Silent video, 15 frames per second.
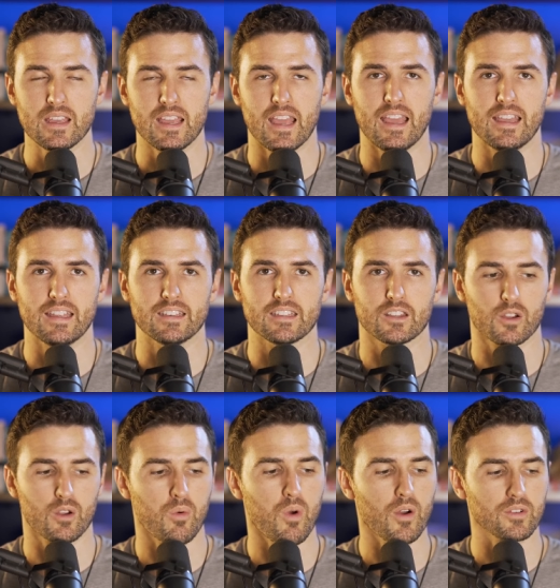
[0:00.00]
And the
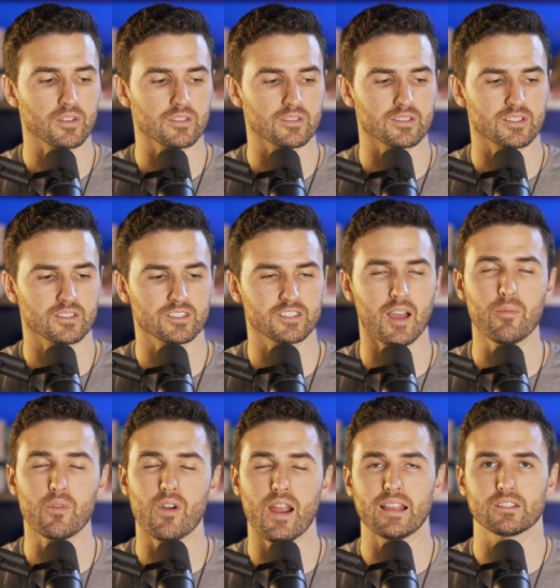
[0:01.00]
quote
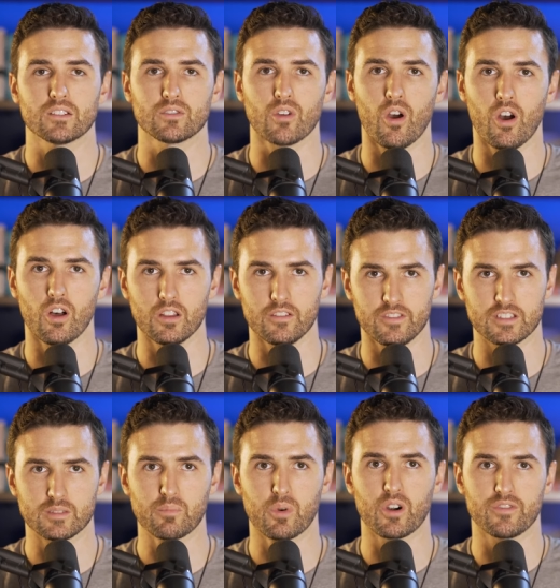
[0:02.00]
summarizes all of
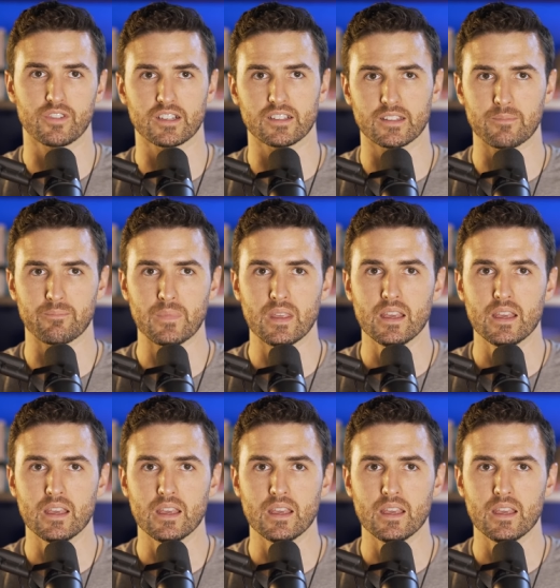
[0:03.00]
this perfectly.